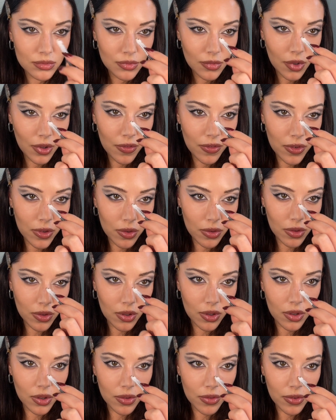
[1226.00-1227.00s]
A few
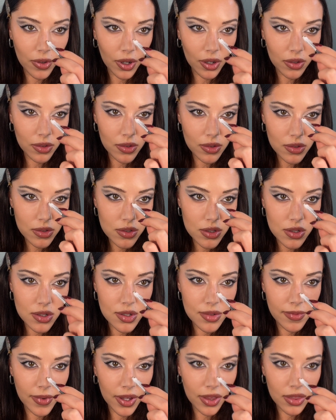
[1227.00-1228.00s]
little freckles just
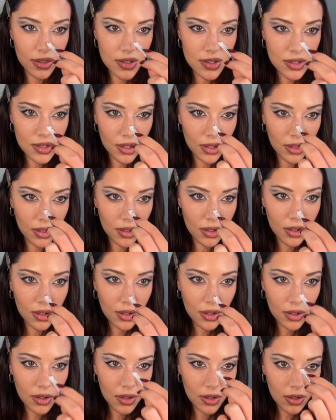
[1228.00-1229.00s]
to make the skin
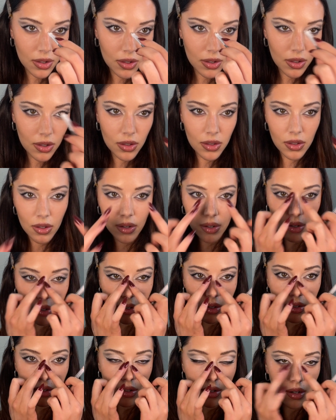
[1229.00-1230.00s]
look
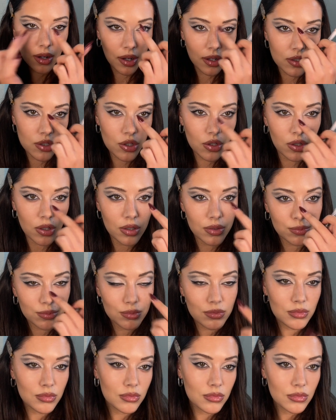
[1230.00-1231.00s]
natural.
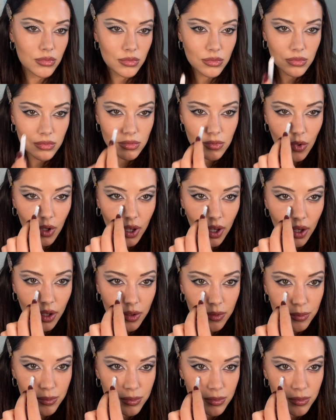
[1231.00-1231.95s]
Again.